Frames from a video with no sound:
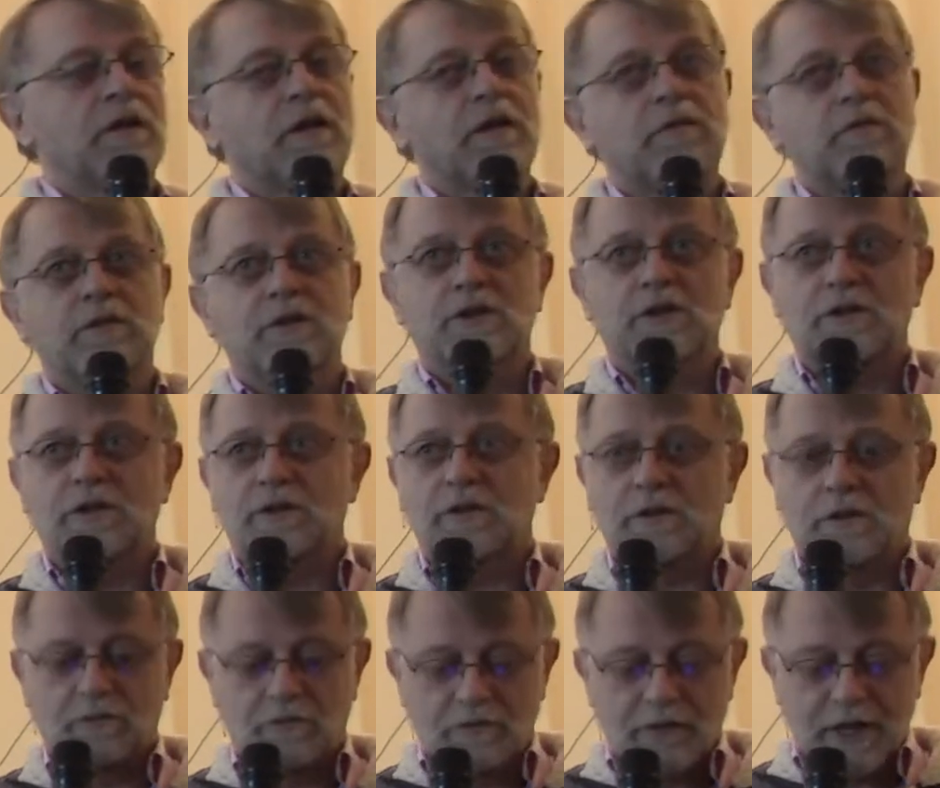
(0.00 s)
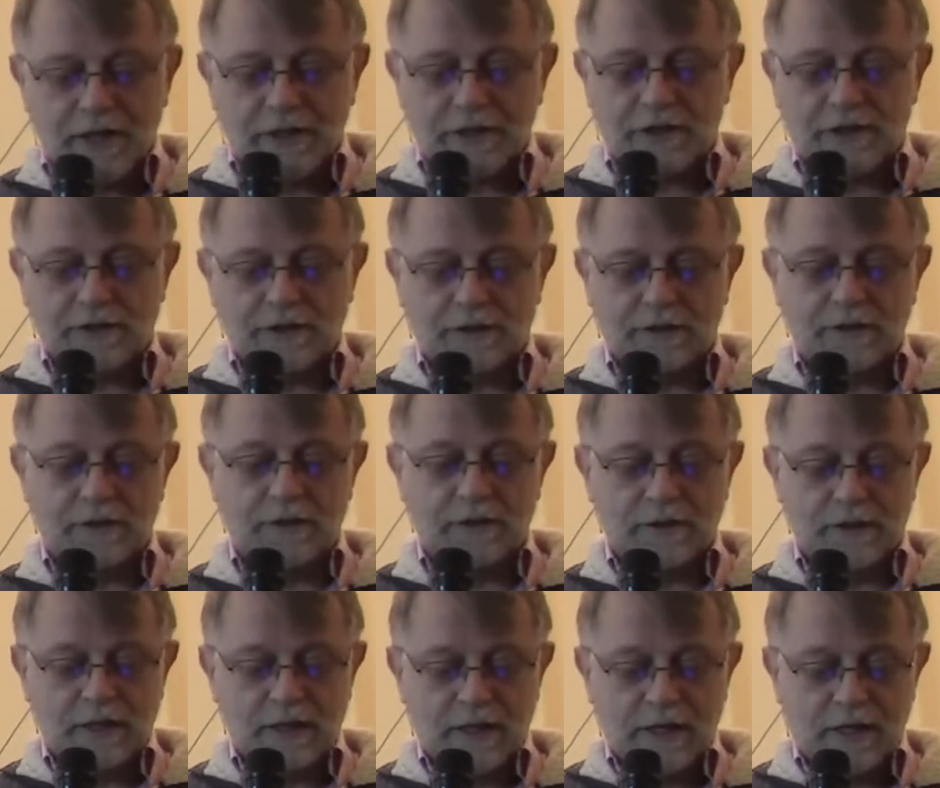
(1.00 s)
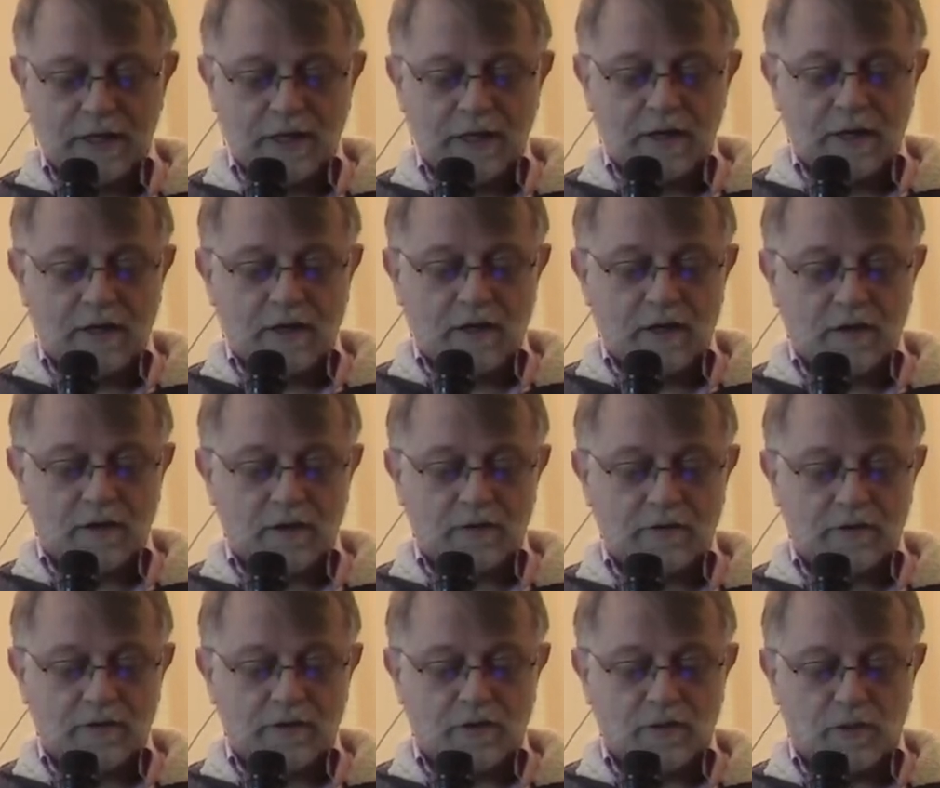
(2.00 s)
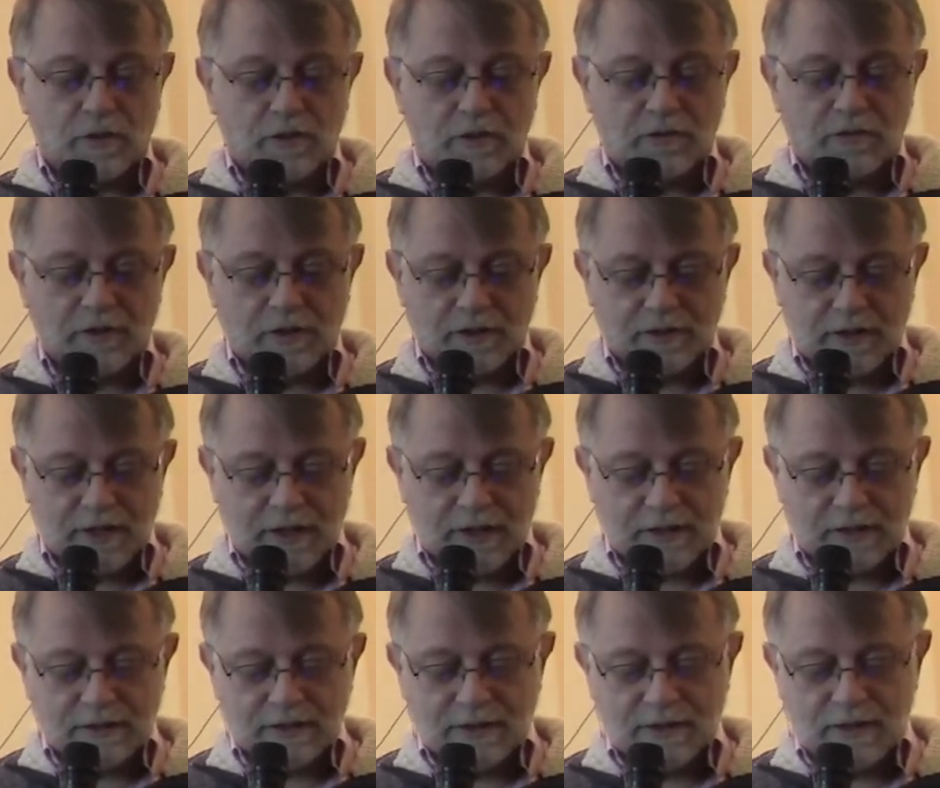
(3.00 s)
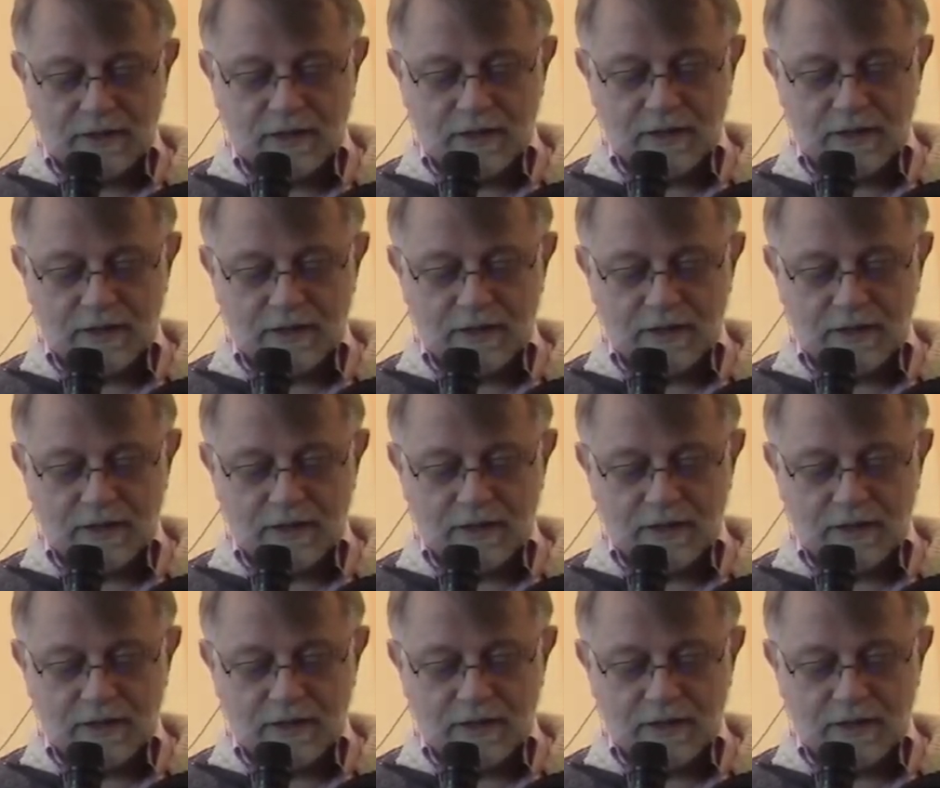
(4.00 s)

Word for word: literature and fashion and all of those wonderful things.